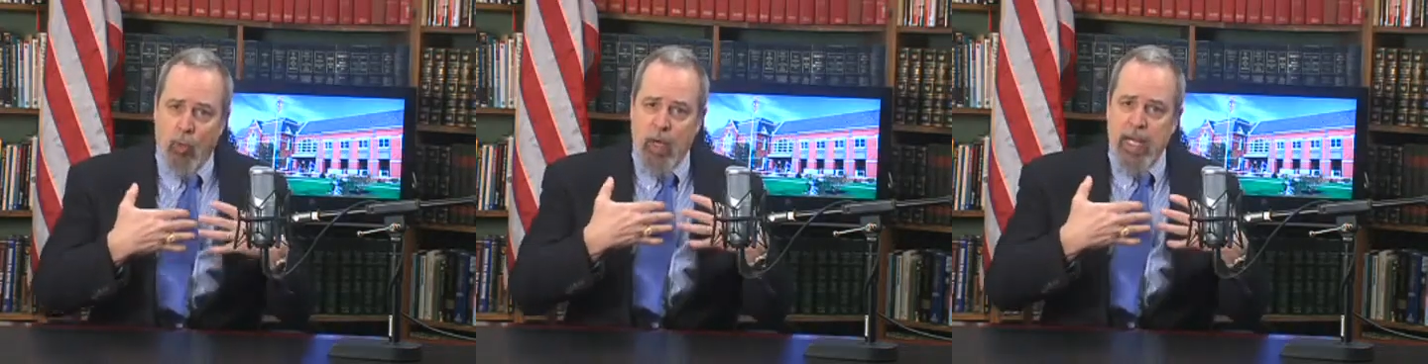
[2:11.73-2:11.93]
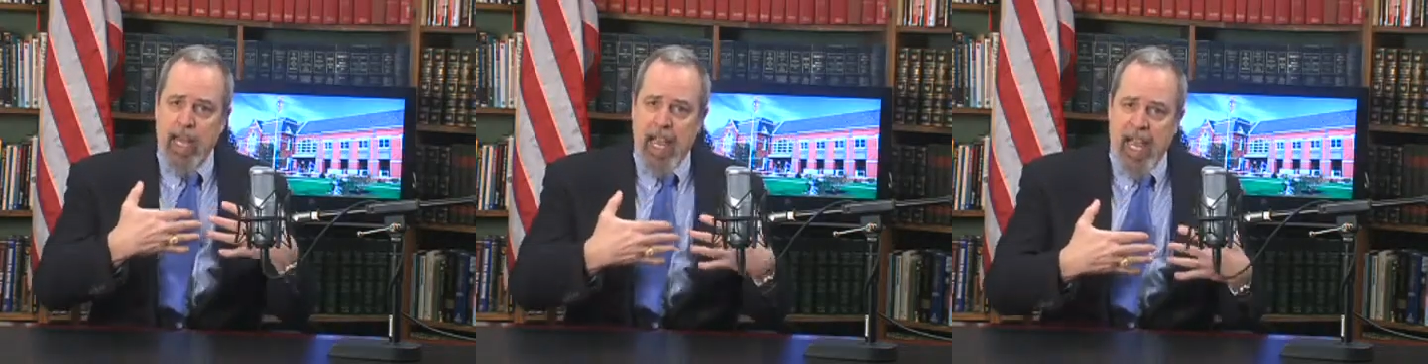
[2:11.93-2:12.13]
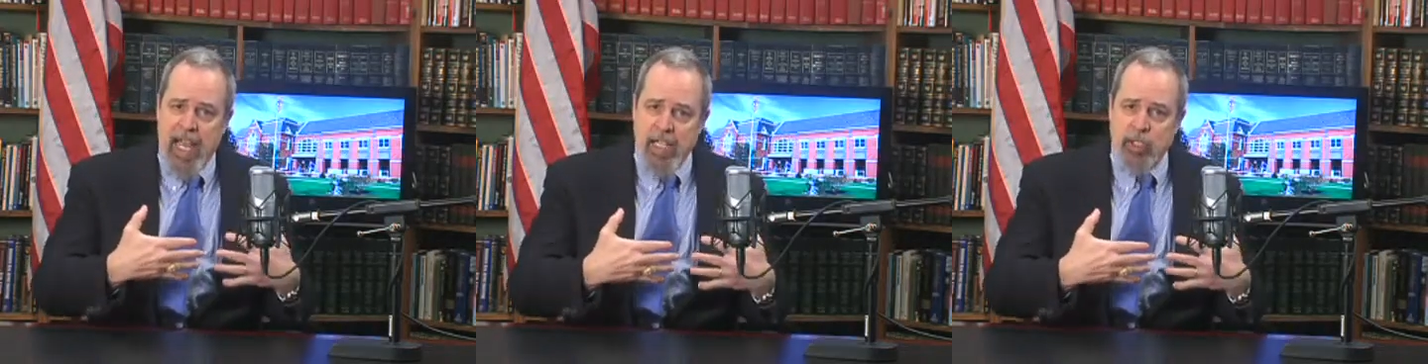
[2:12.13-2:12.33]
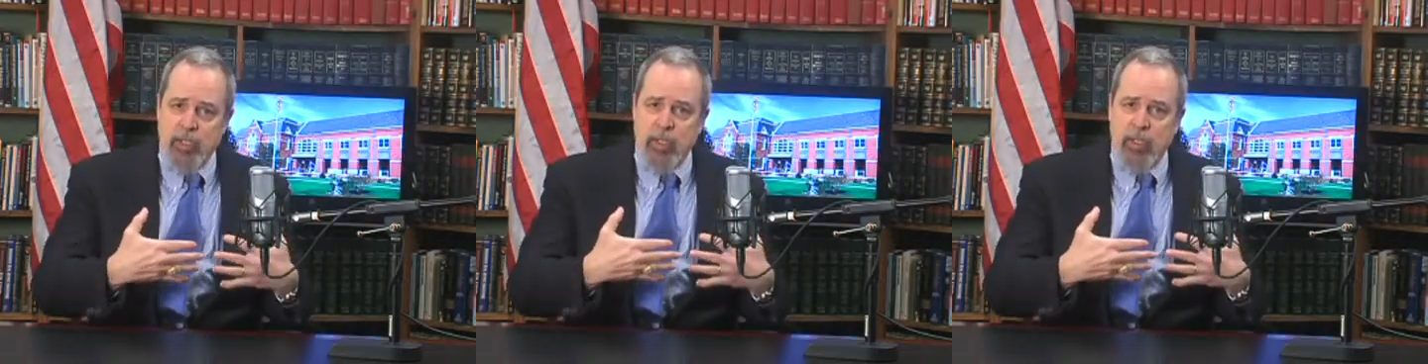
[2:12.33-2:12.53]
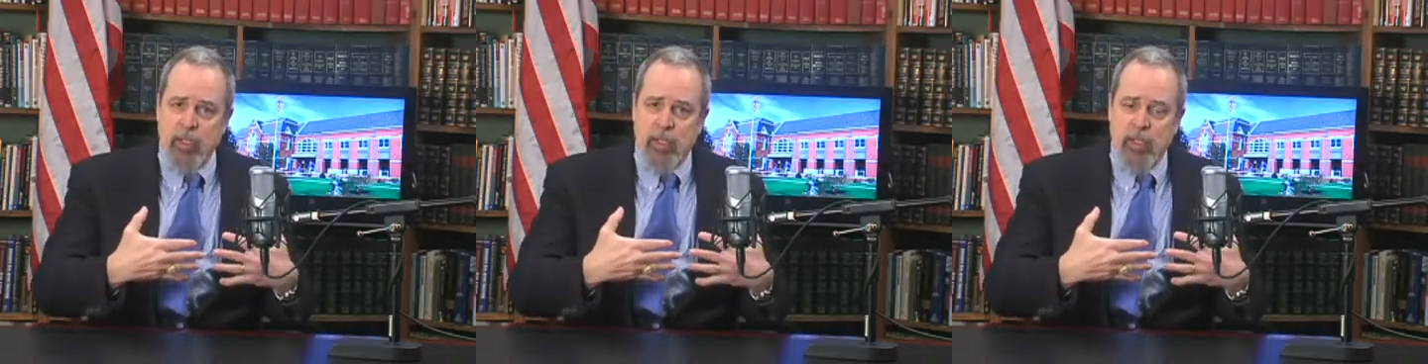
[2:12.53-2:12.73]

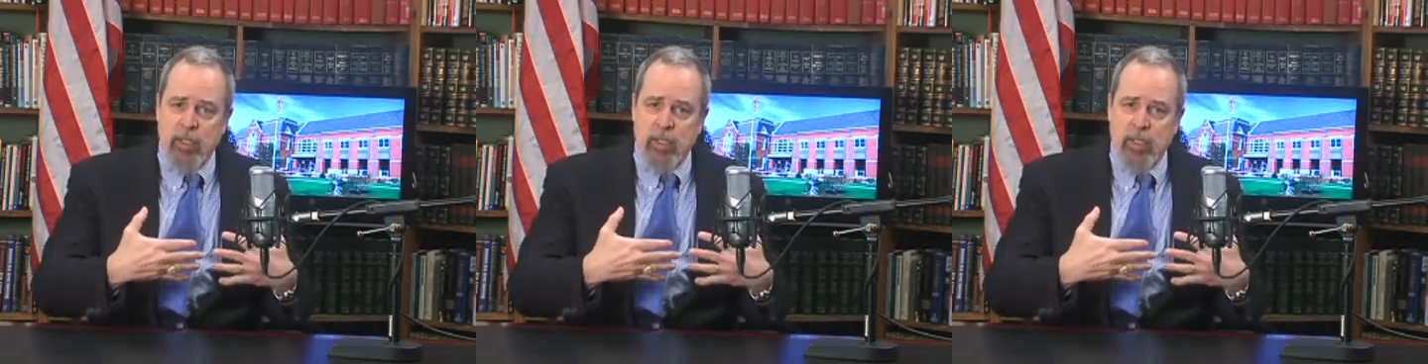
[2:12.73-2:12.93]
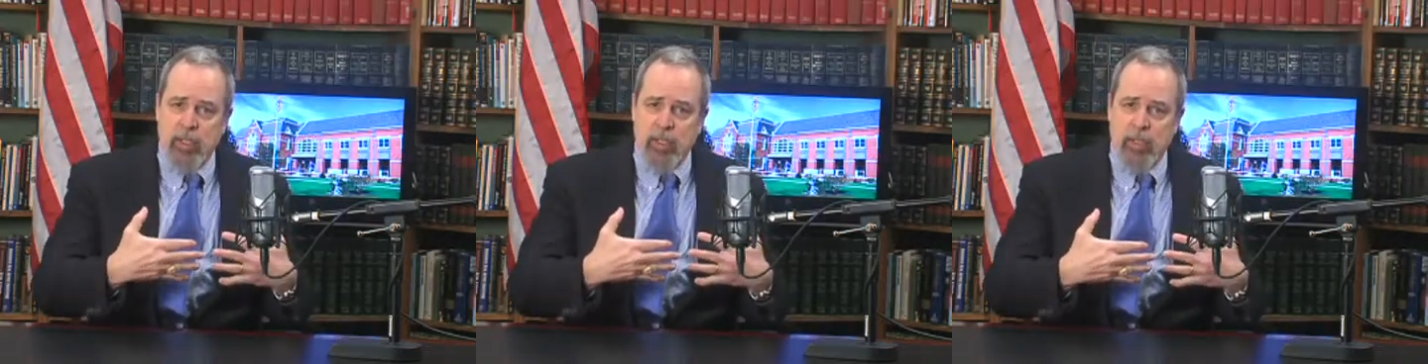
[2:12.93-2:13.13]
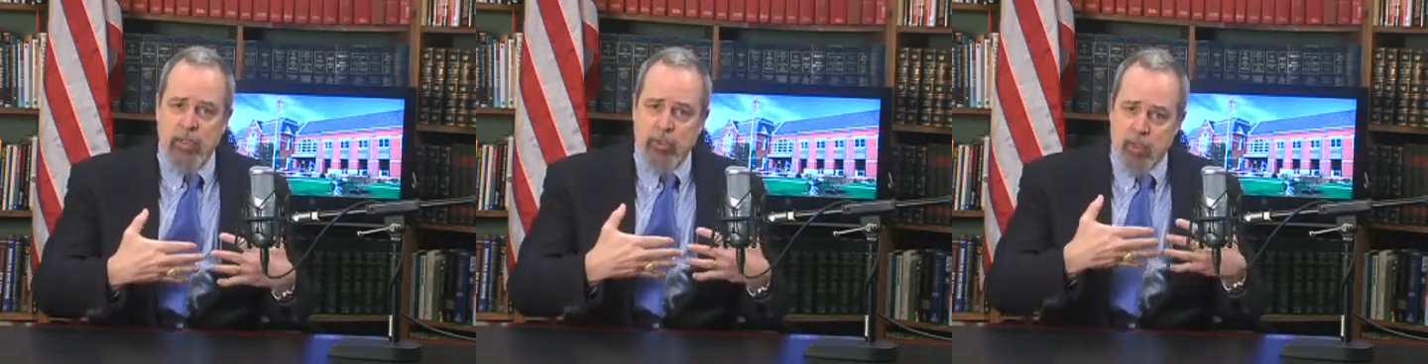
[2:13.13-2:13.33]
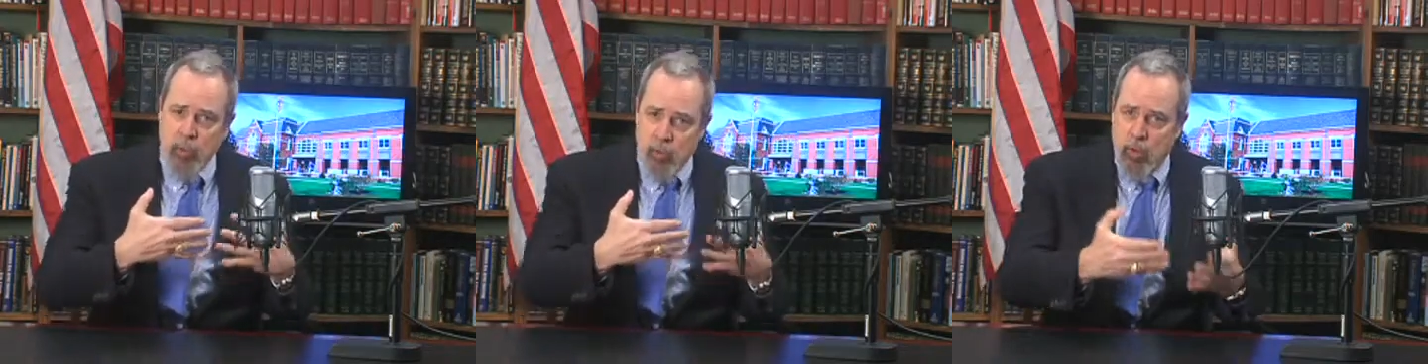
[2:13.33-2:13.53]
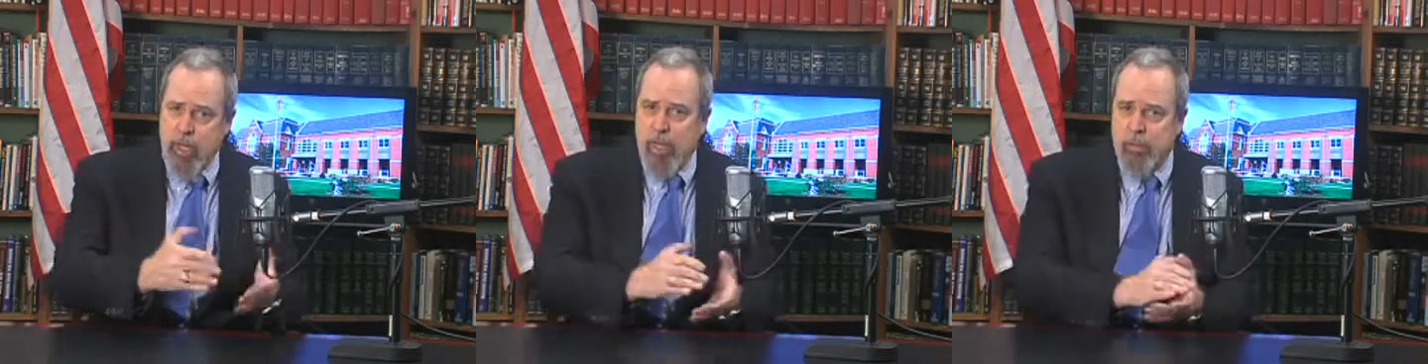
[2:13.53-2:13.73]
reaction
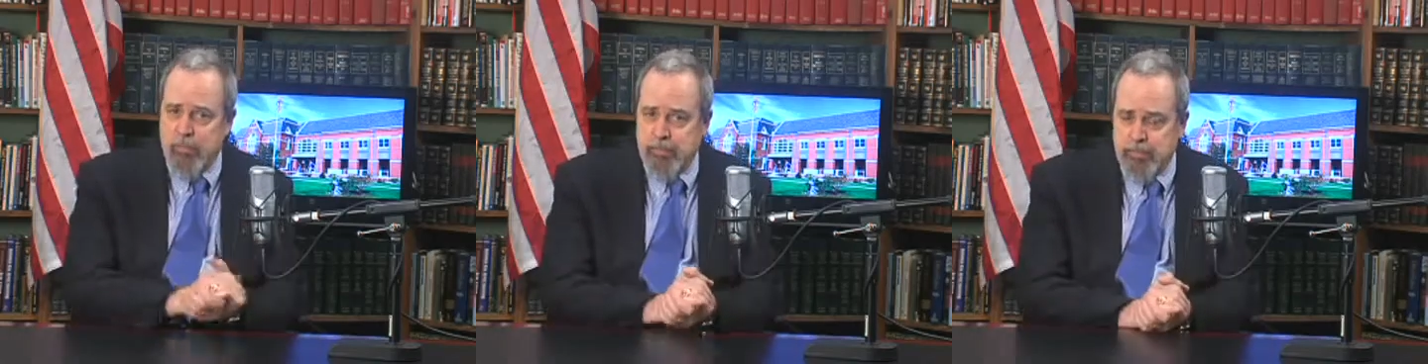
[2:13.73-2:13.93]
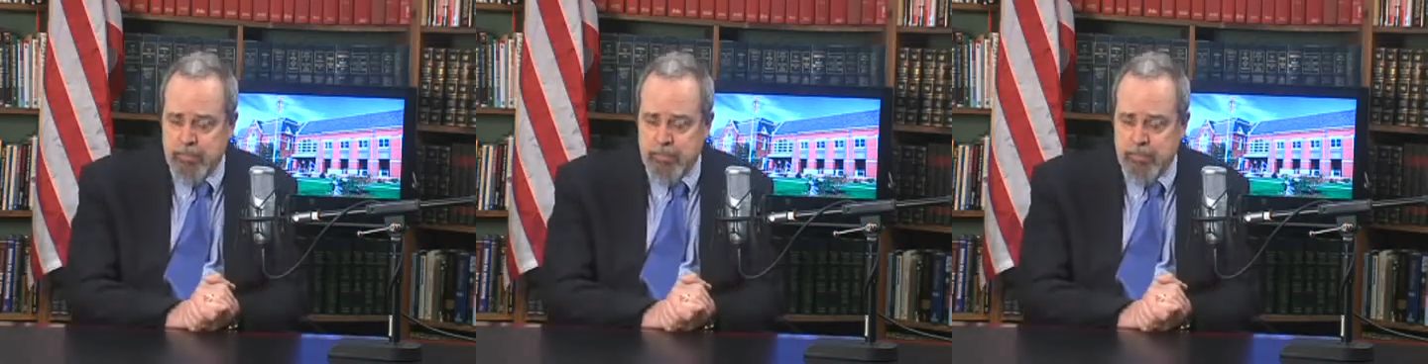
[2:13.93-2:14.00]
to them.